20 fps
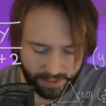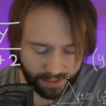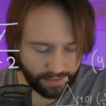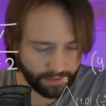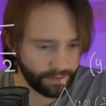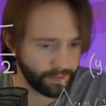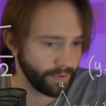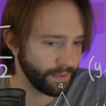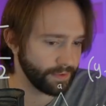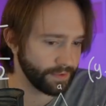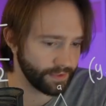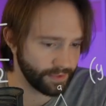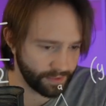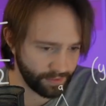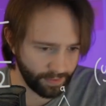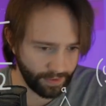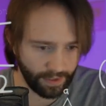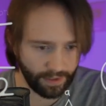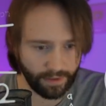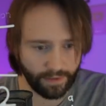levels above is
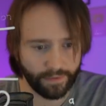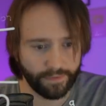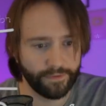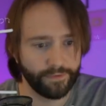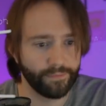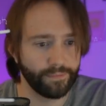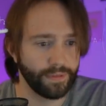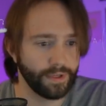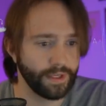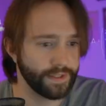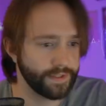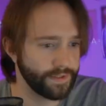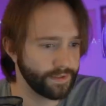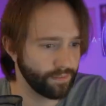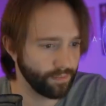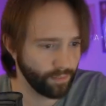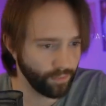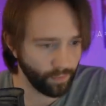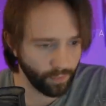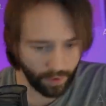12 plus
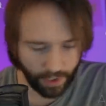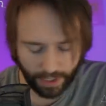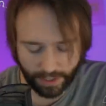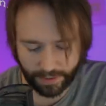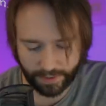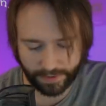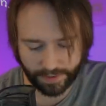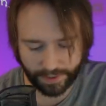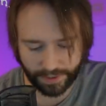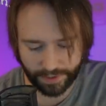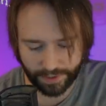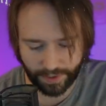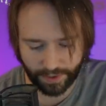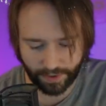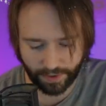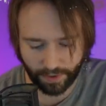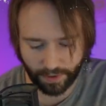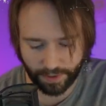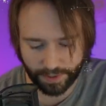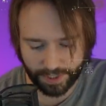1, so it's
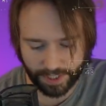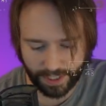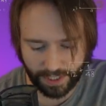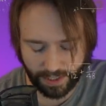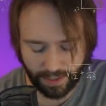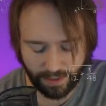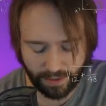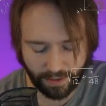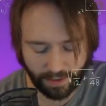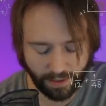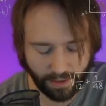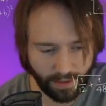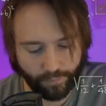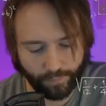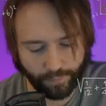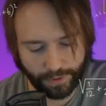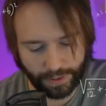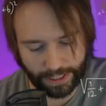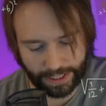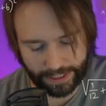13
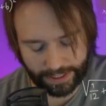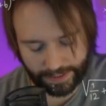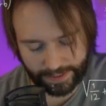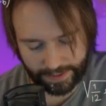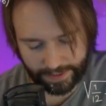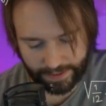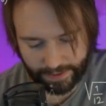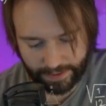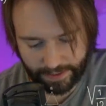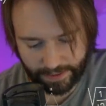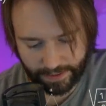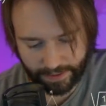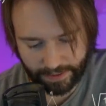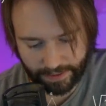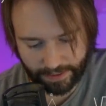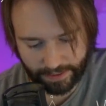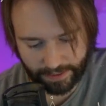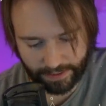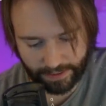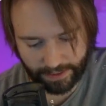plus
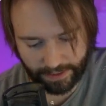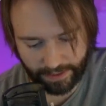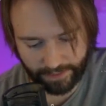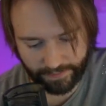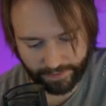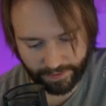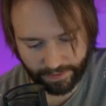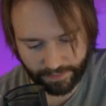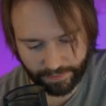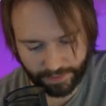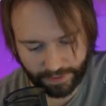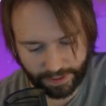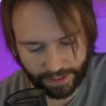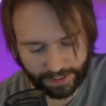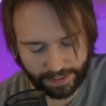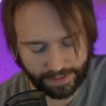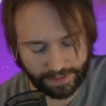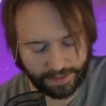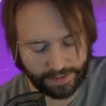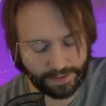11
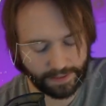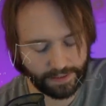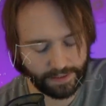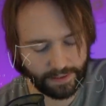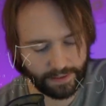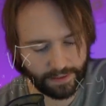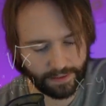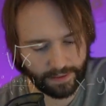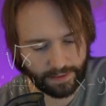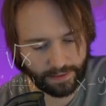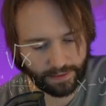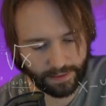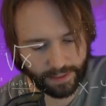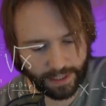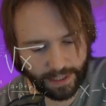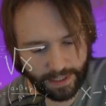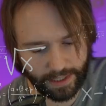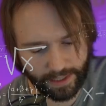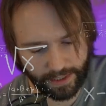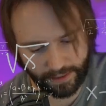plus
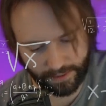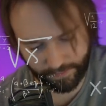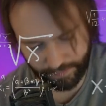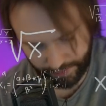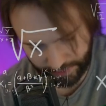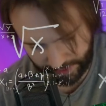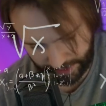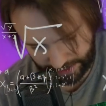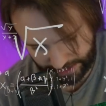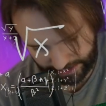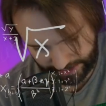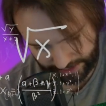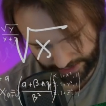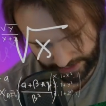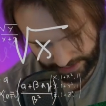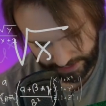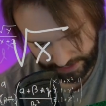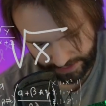9 plus